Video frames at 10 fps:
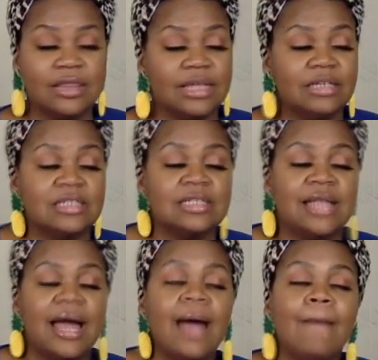That does
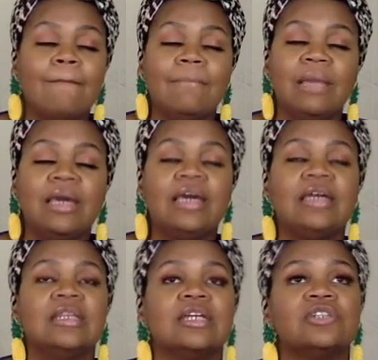not
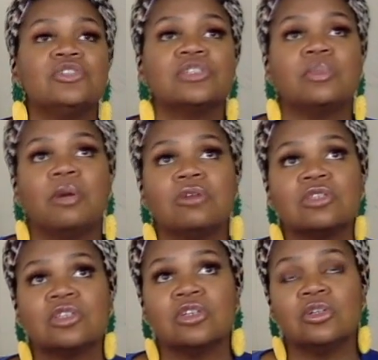mean that you're
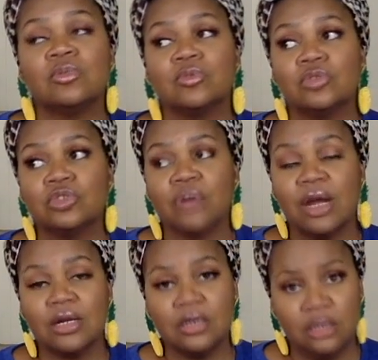supposed to try
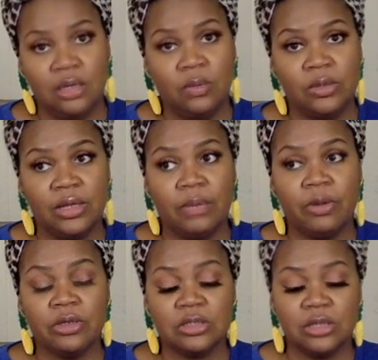to hook up with that
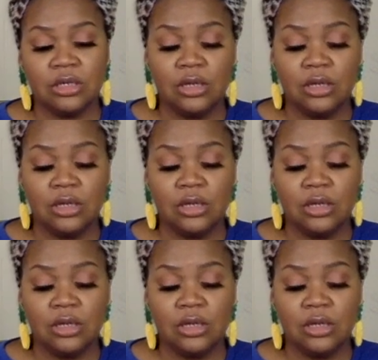person.